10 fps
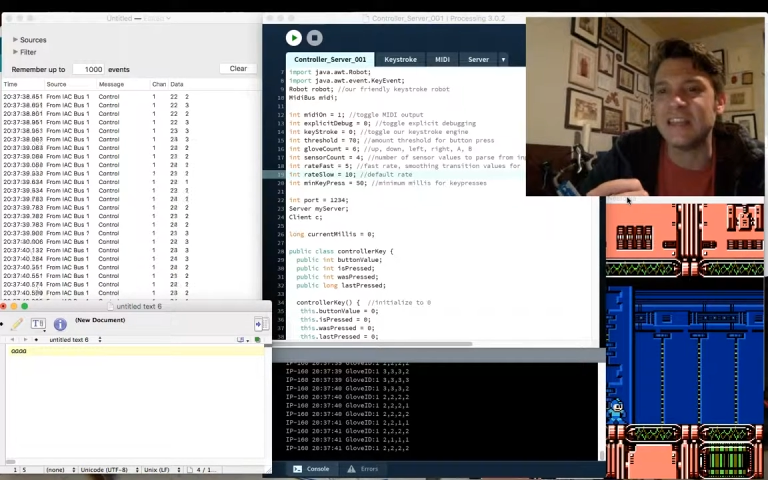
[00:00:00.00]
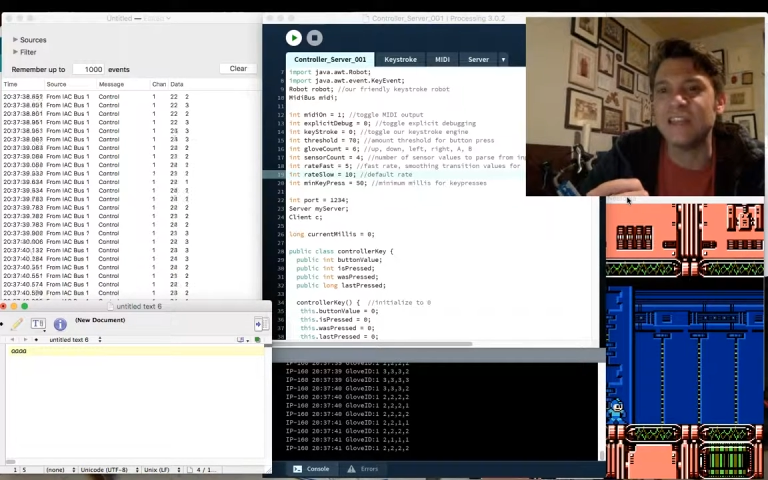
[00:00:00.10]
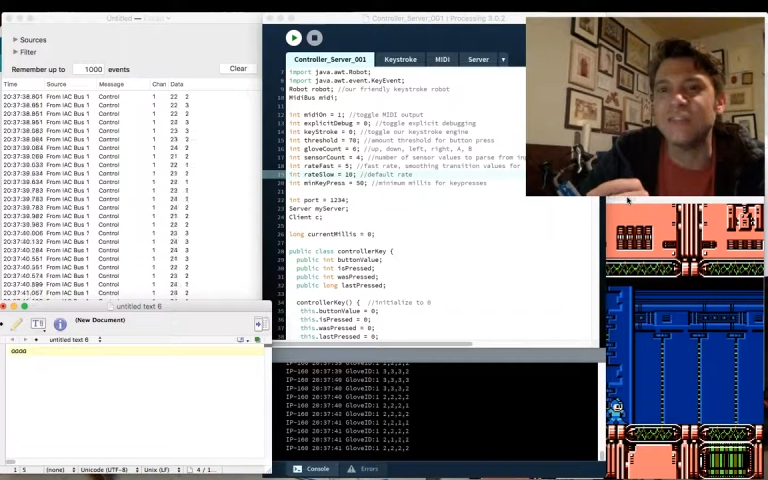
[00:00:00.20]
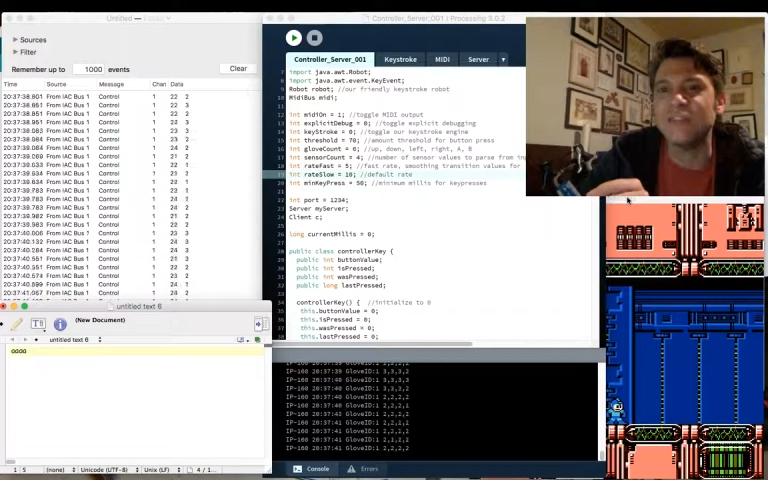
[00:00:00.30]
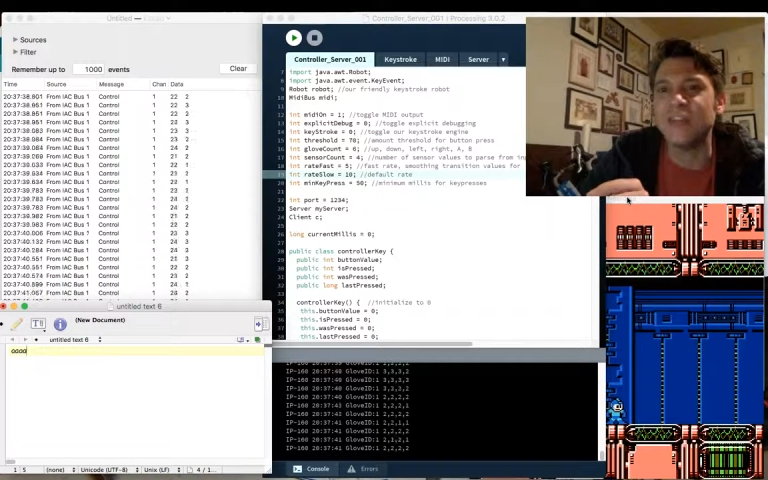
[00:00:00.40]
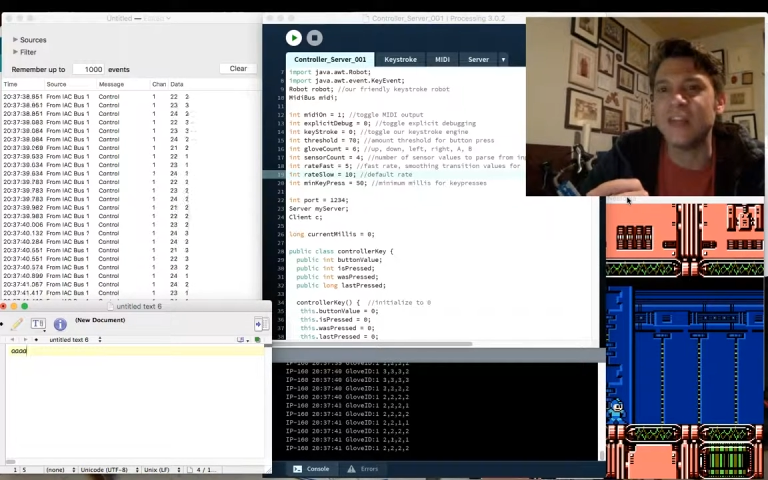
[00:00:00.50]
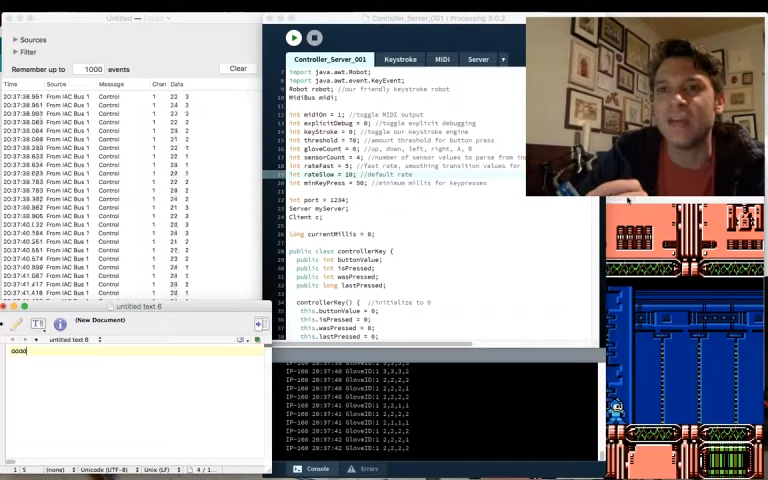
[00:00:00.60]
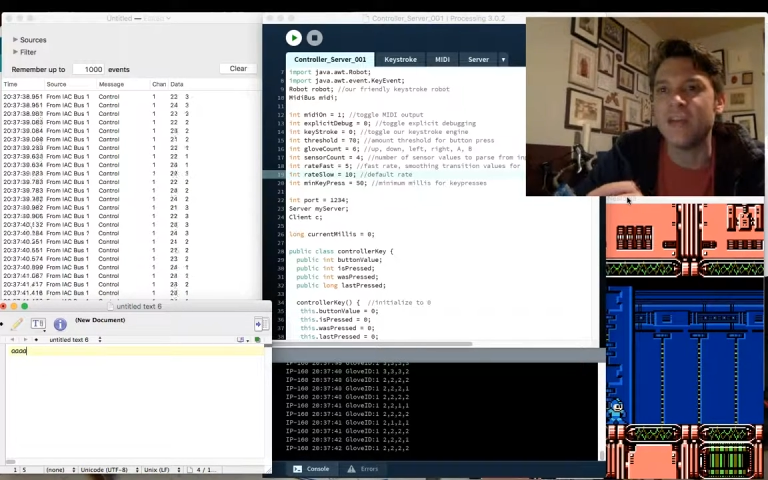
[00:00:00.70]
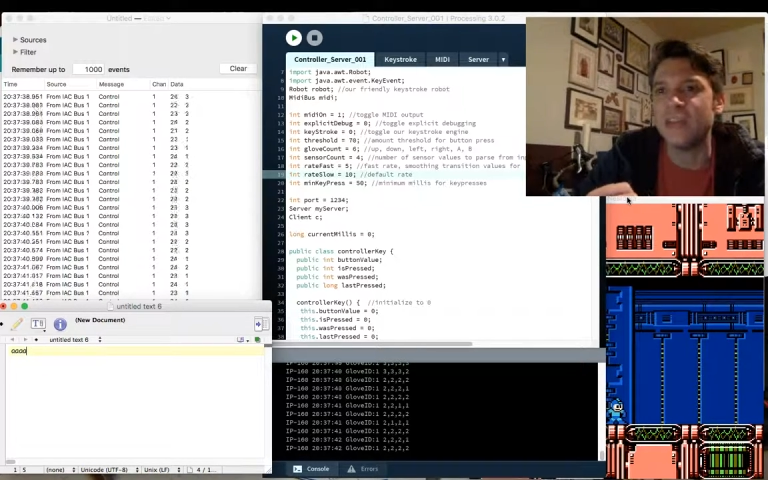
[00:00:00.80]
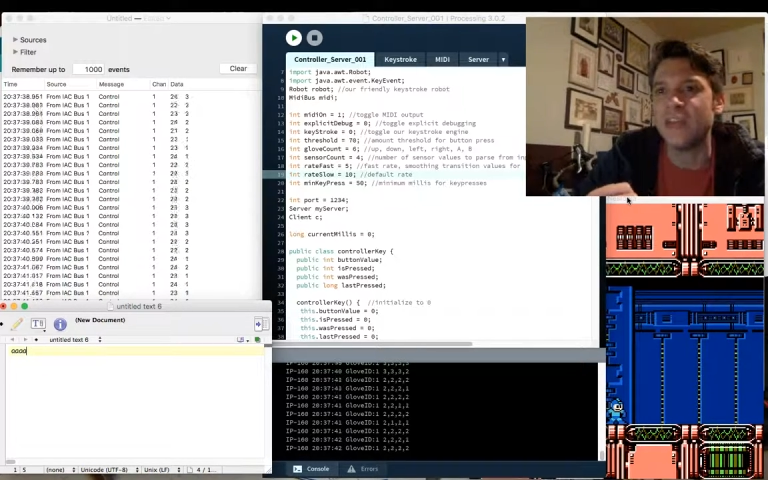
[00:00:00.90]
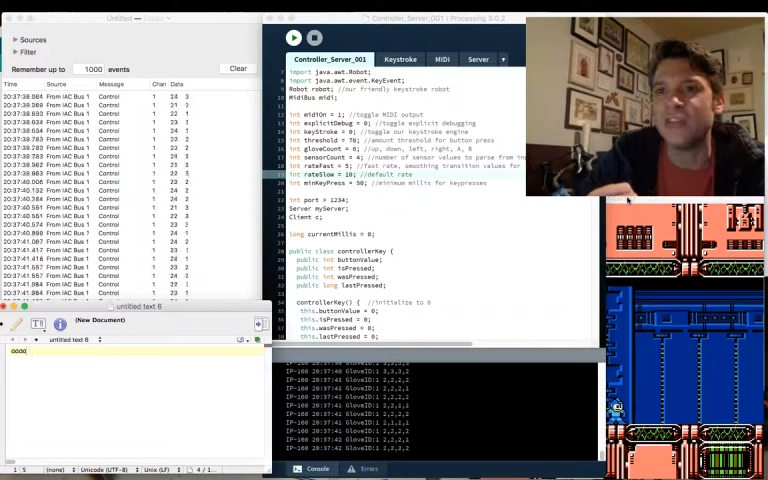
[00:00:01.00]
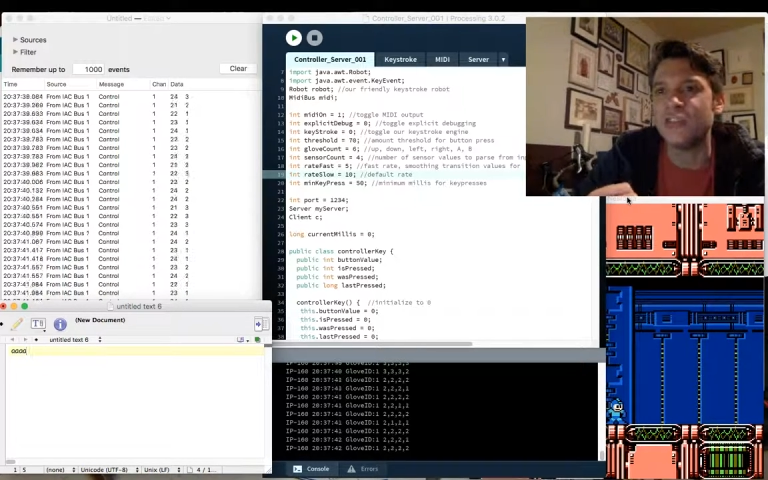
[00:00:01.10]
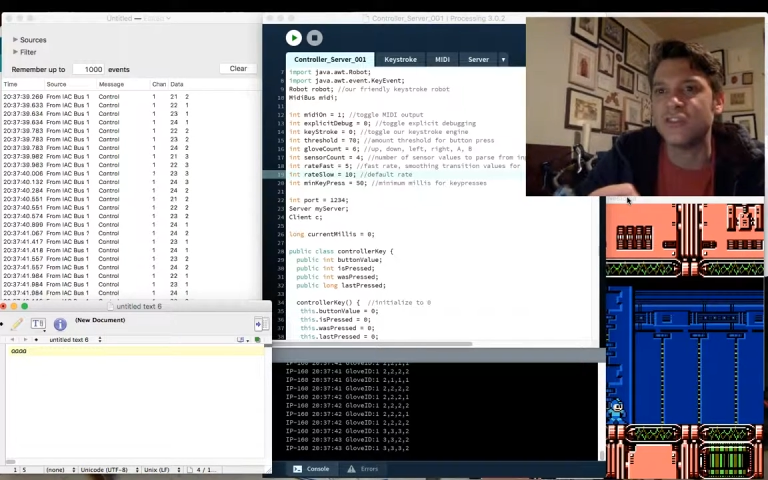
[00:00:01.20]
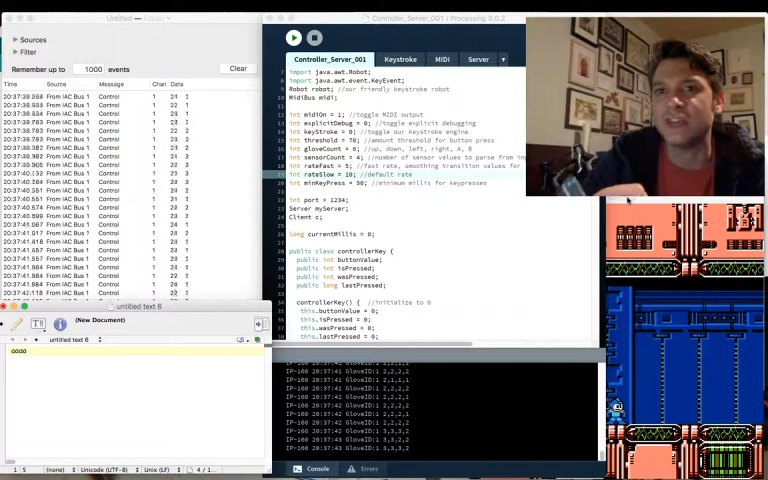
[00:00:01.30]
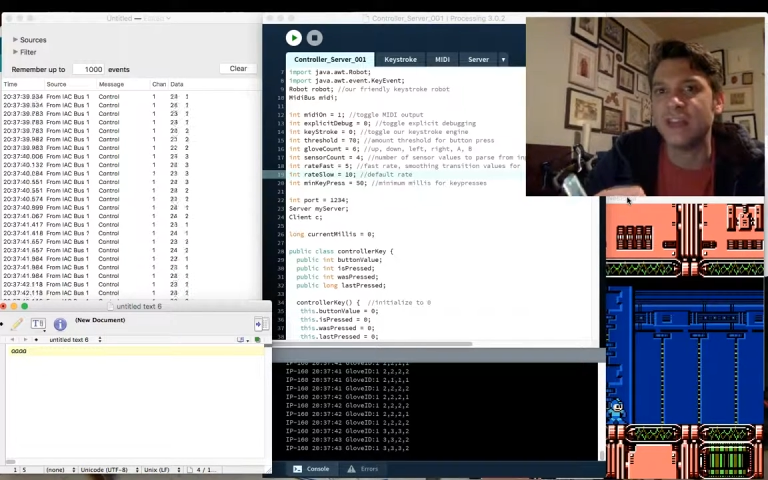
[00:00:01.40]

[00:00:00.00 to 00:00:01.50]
into an application